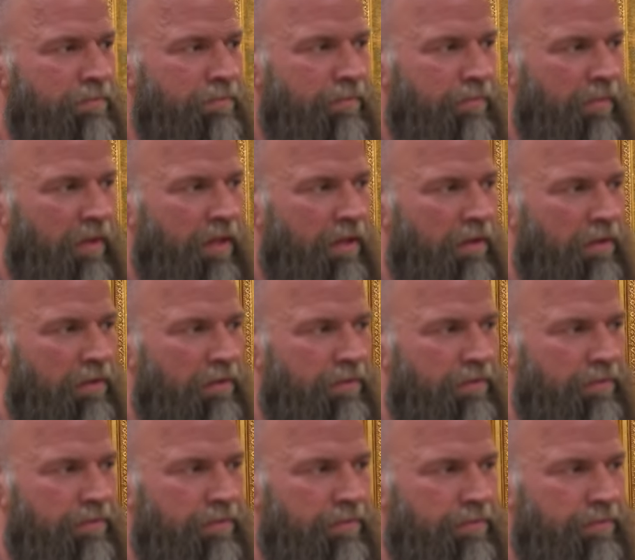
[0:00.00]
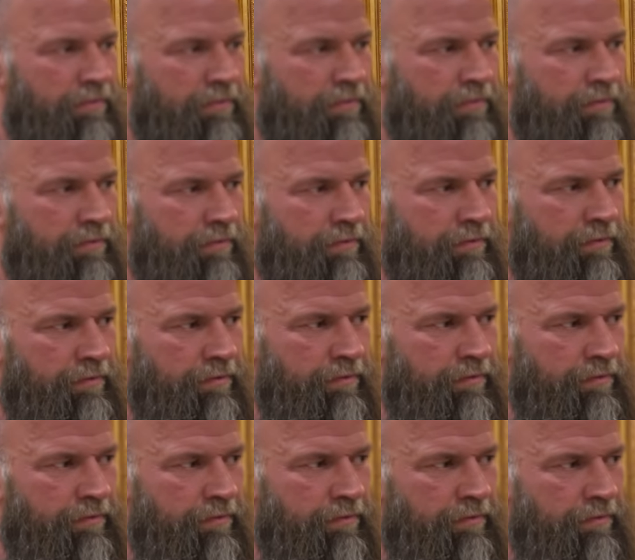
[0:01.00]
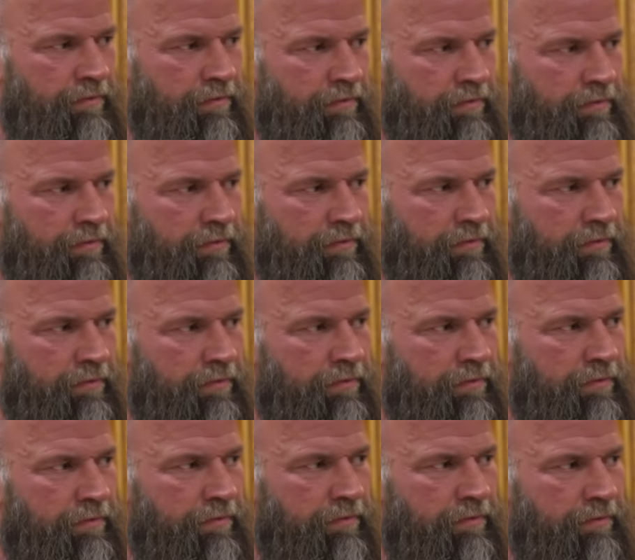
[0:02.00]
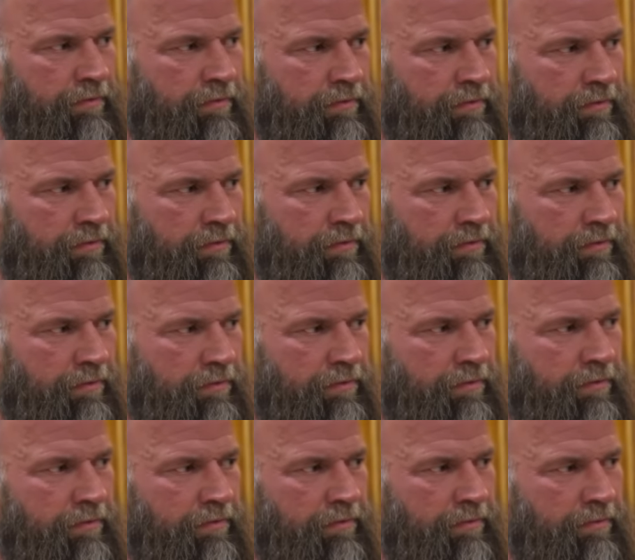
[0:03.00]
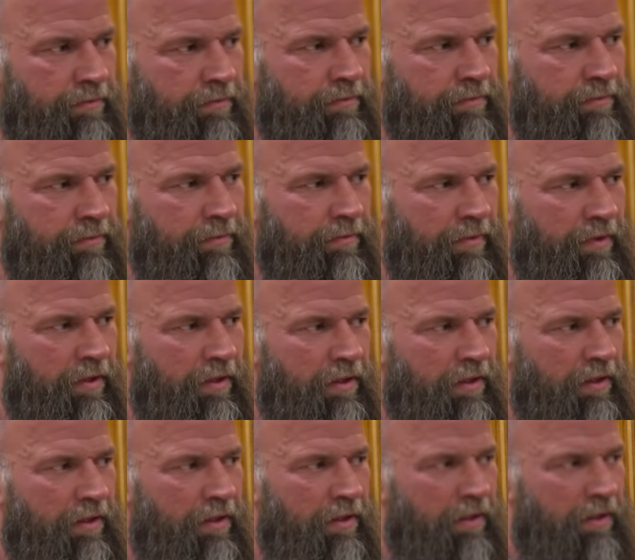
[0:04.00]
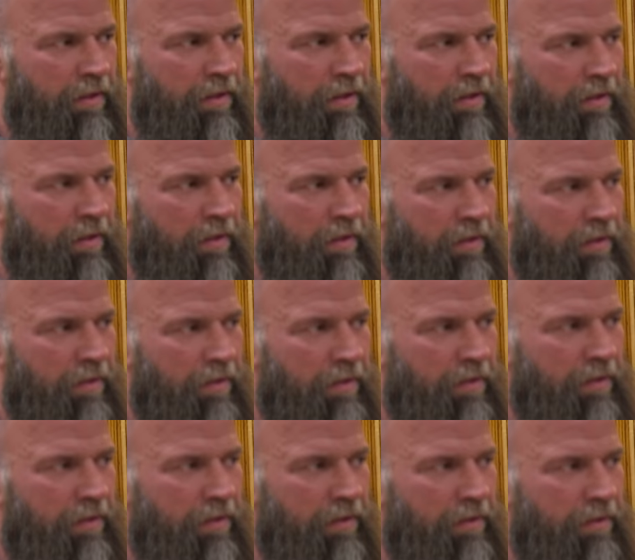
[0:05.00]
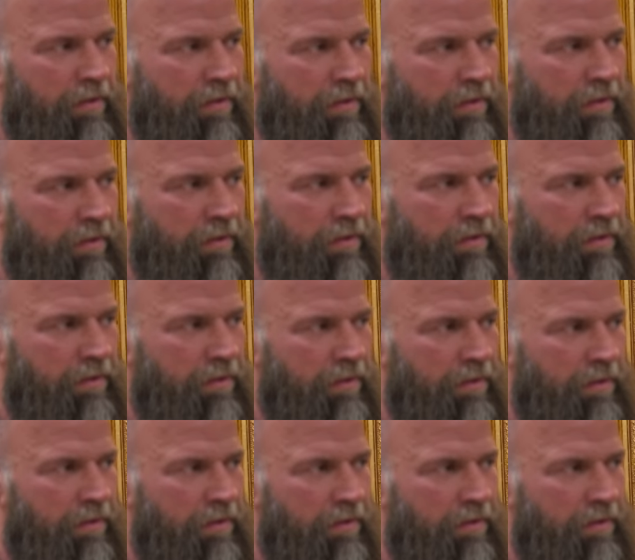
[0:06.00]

This person isn't speaking.